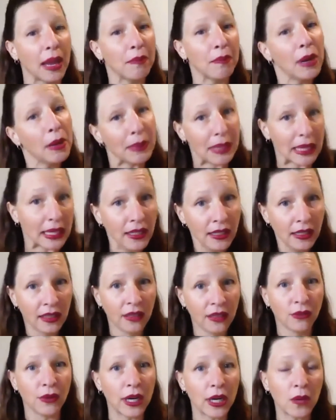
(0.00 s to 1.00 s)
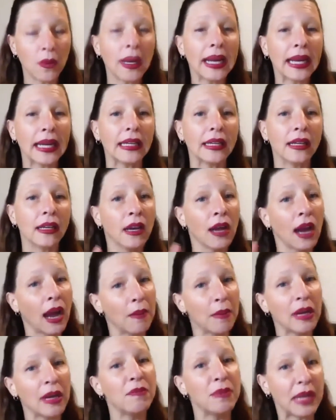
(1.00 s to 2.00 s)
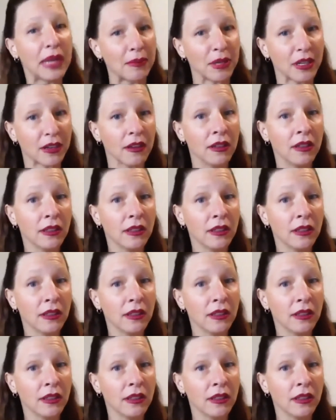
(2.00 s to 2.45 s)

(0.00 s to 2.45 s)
puppy right away, I might have been able to